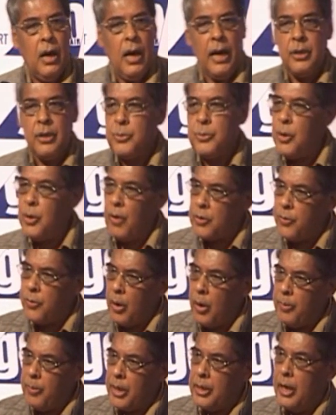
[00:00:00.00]
And she was
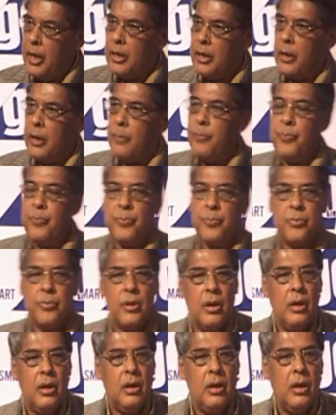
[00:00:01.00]
from Haryana.
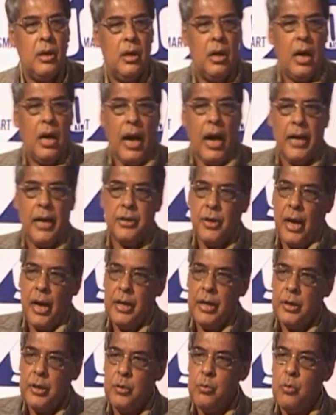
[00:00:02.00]
I
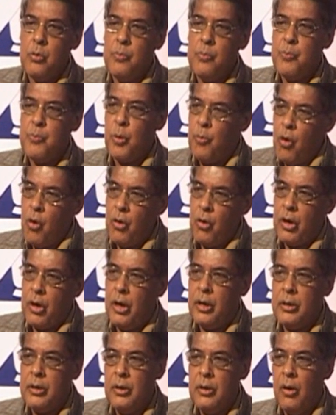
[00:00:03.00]
tried to provoke
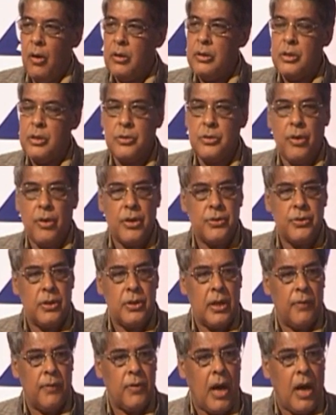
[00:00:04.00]
her on this
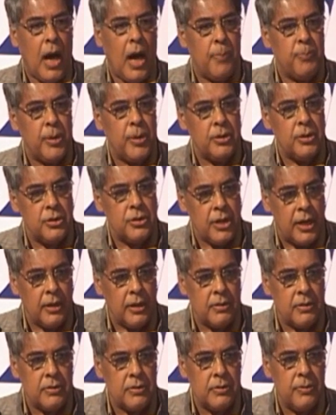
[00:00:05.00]
question of Khap
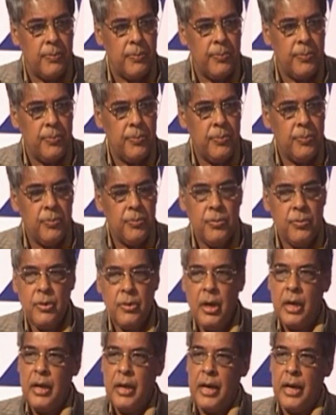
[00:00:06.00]
Panchayats.
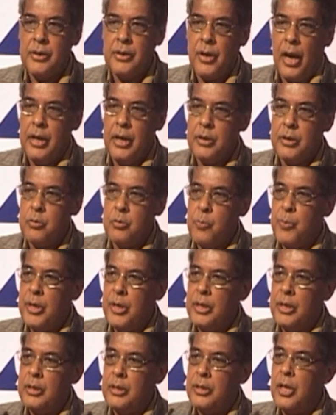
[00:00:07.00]
And I tried to
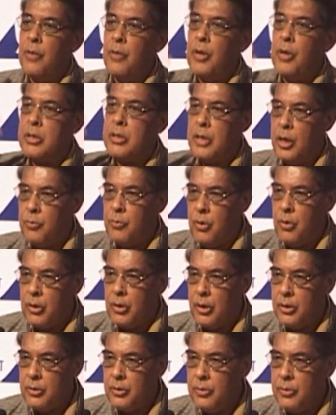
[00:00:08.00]
play the devil's
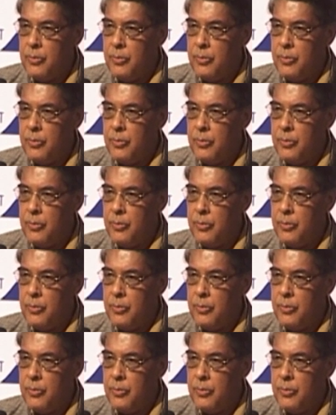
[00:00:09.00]
advocate,